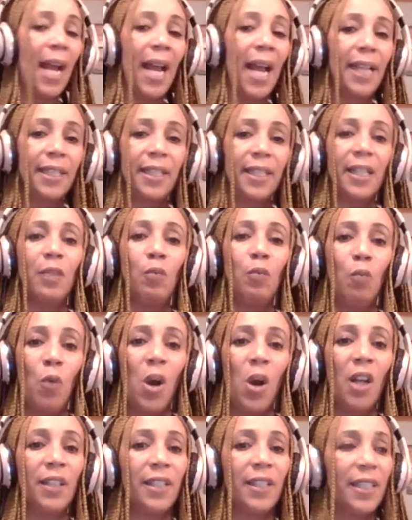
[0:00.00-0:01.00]
I still
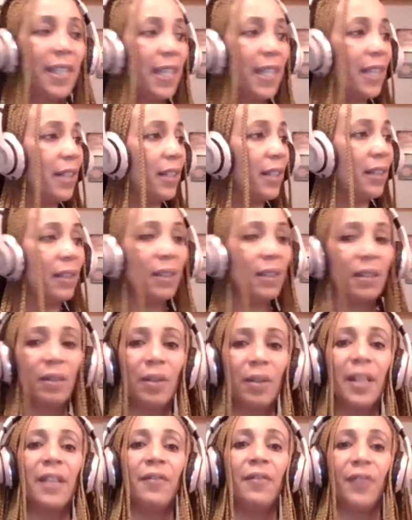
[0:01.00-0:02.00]
want their
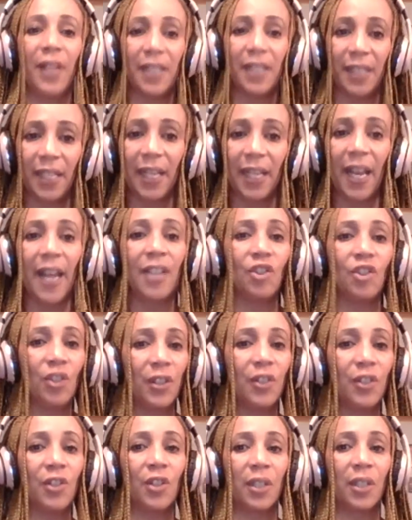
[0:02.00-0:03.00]

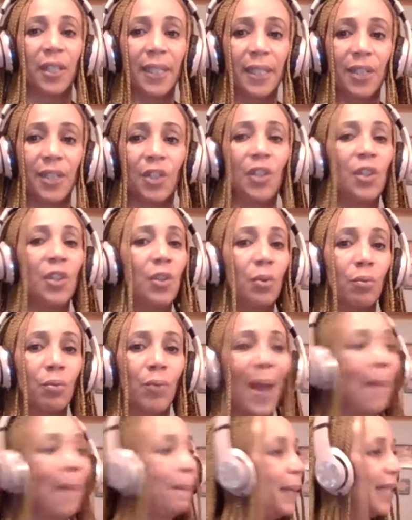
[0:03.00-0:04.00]
investigations to continue
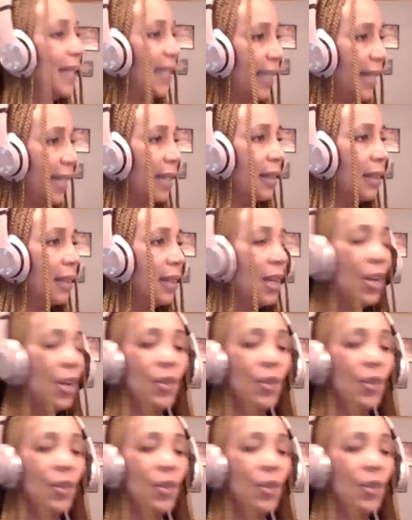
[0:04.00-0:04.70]
rapidly